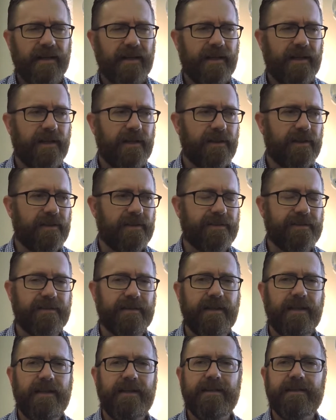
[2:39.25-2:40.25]

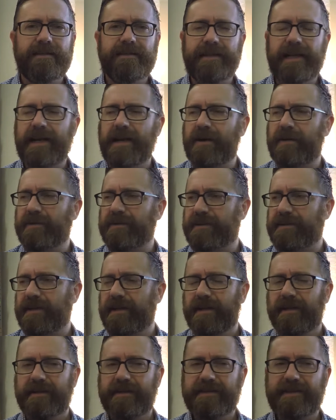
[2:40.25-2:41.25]
colors, sounds,
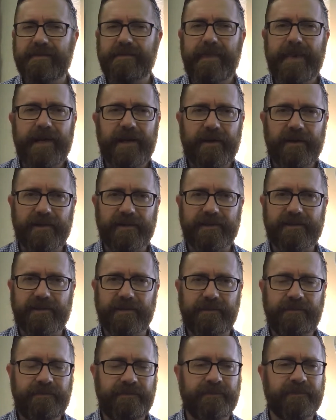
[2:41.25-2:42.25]
smells,
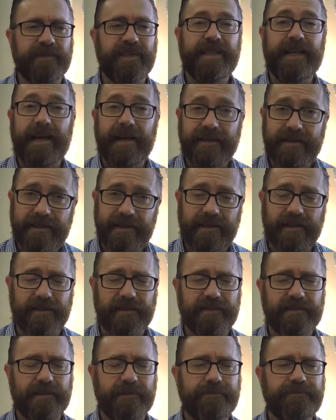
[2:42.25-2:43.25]

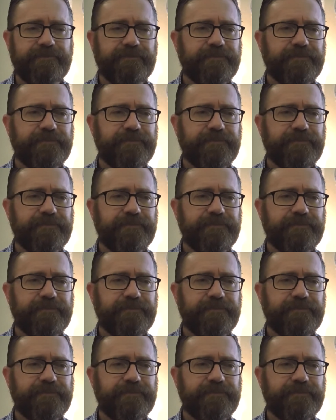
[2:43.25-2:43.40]
textures.